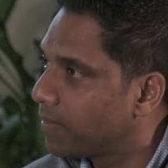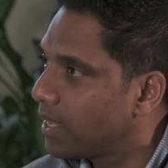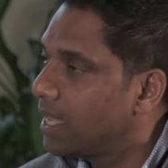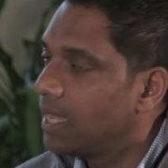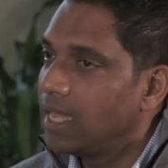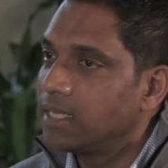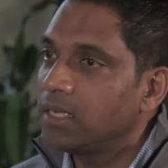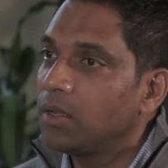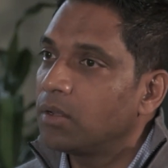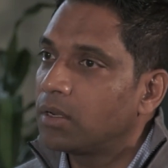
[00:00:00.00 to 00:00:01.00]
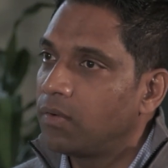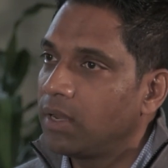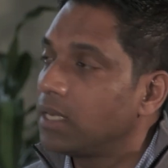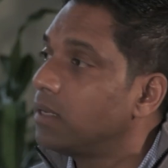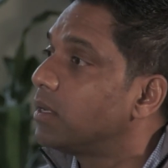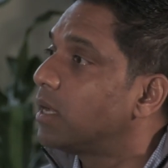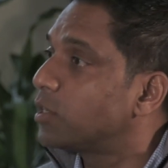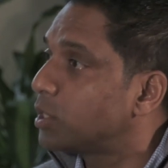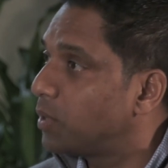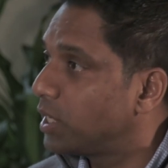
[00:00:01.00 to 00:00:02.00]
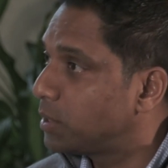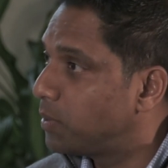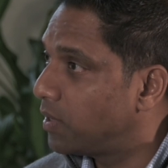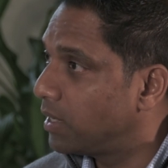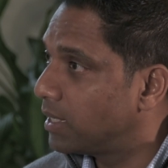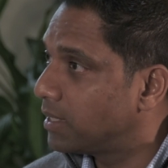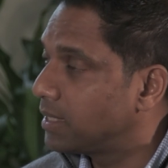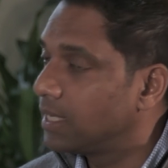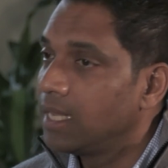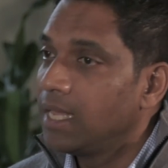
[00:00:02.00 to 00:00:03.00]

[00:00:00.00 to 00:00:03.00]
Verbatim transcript: Mm. Is it going to create good customer experience?